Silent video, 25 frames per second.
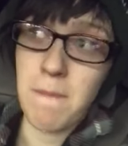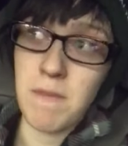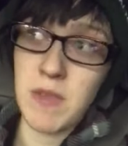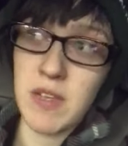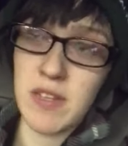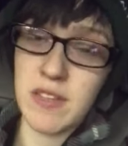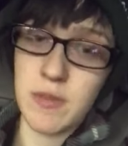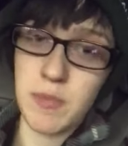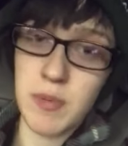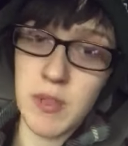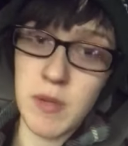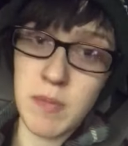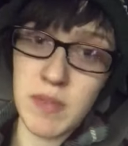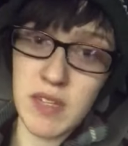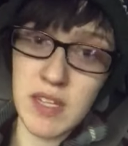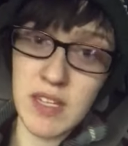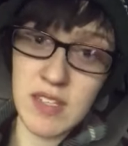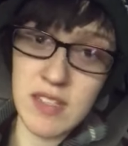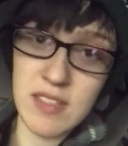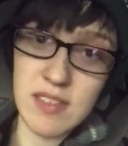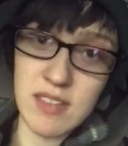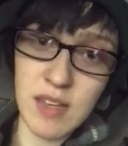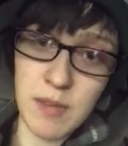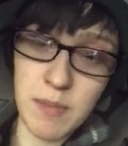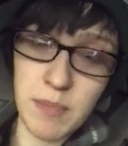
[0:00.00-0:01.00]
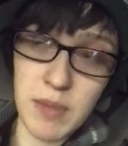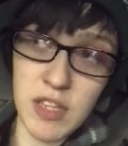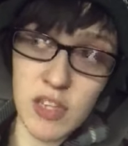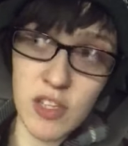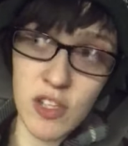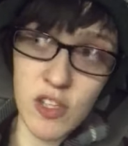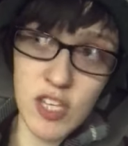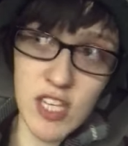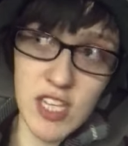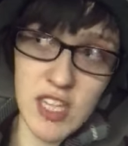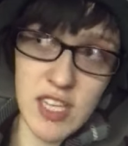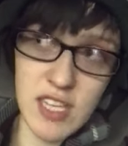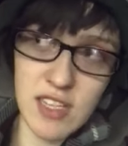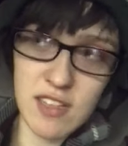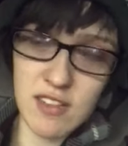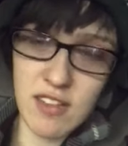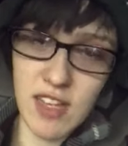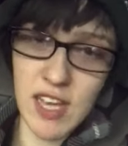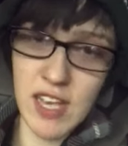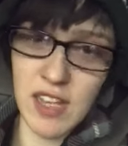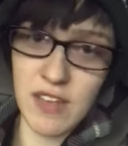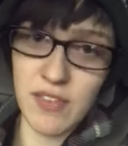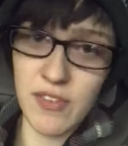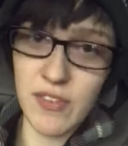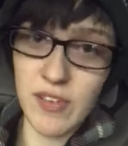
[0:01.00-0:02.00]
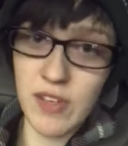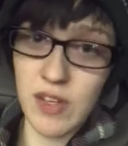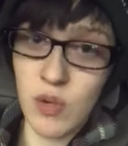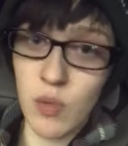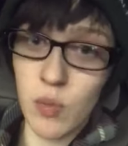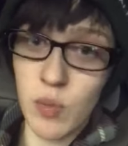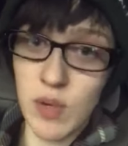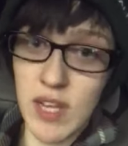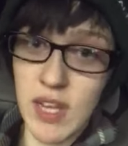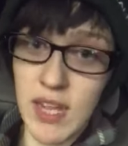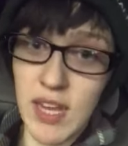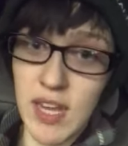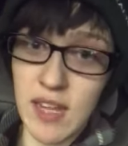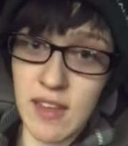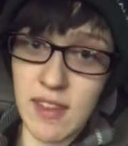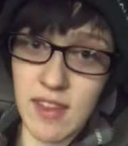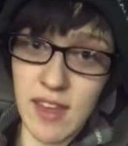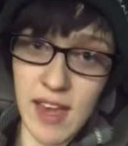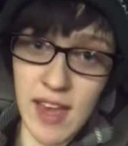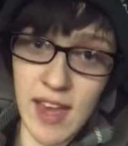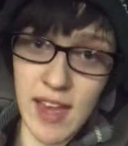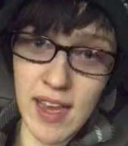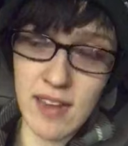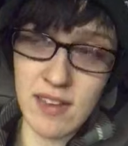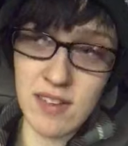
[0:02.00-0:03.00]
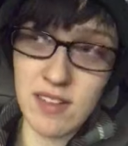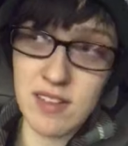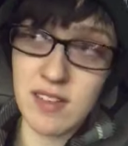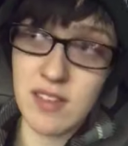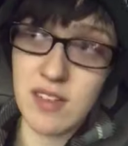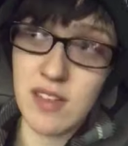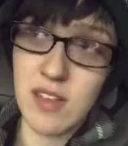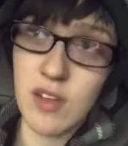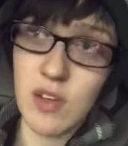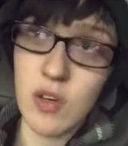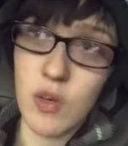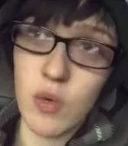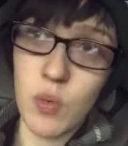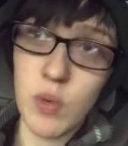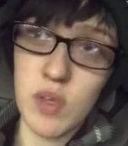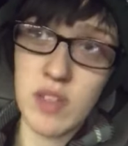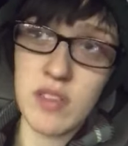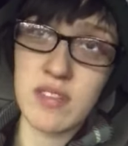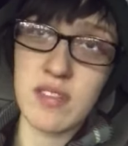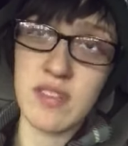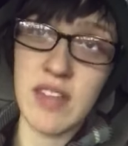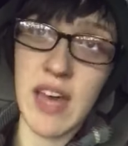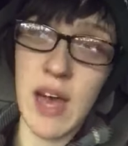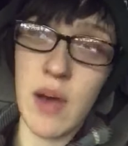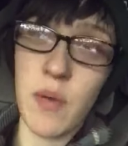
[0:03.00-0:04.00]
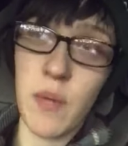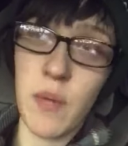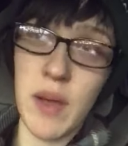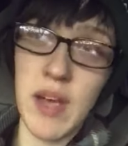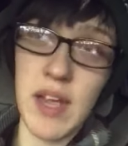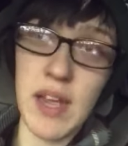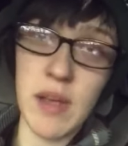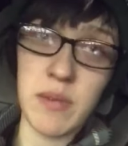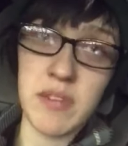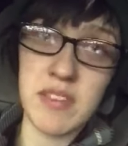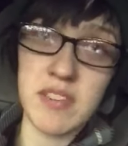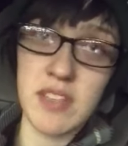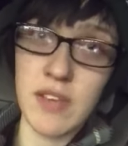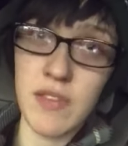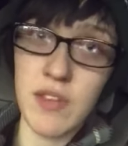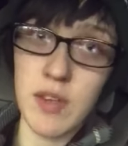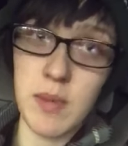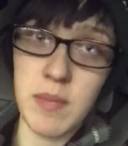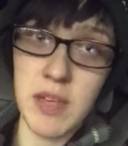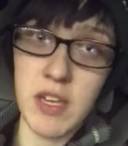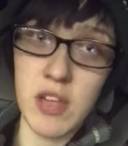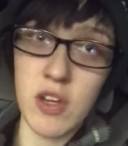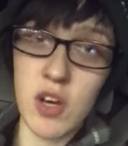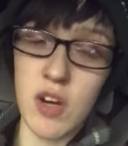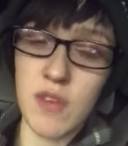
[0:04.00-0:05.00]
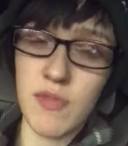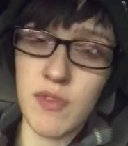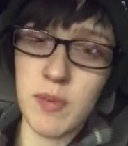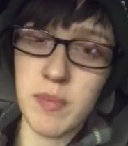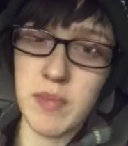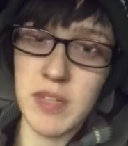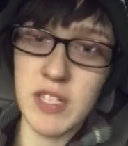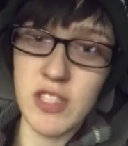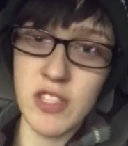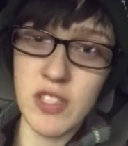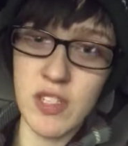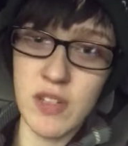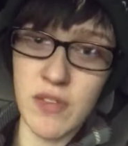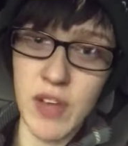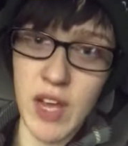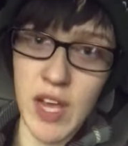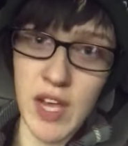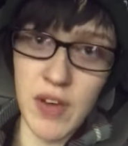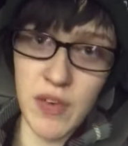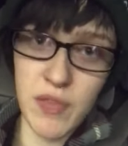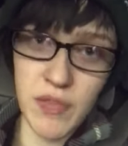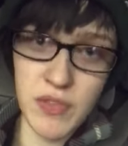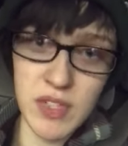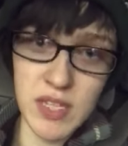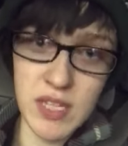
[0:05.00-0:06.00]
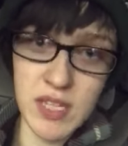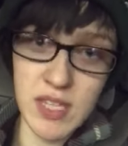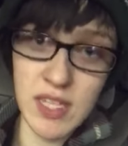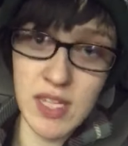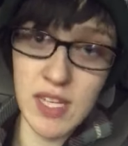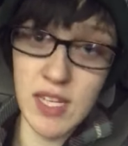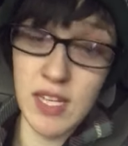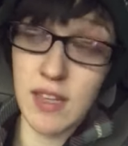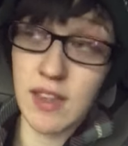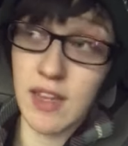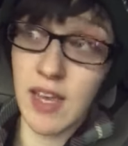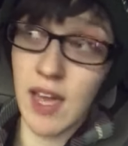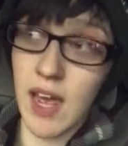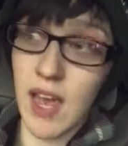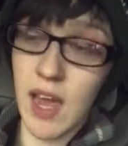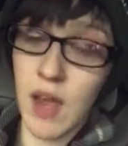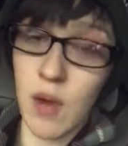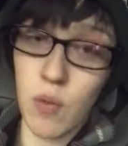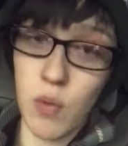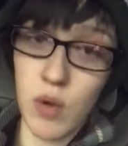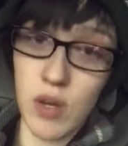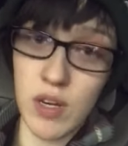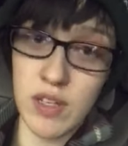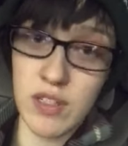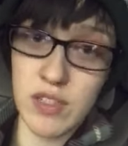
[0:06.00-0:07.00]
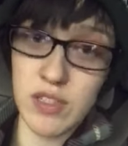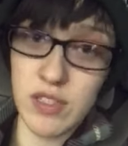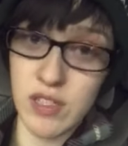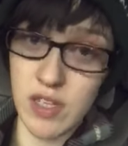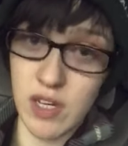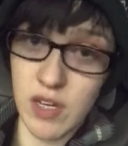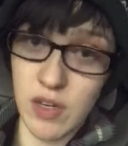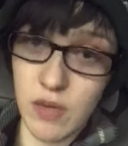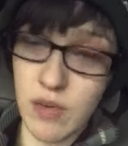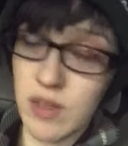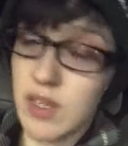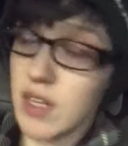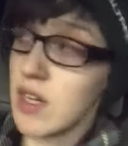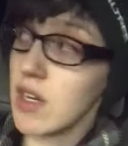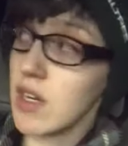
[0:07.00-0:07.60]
it's been because I've been looking at life in a way that was that way. It was giving me confirmation of everything that I wanted to know.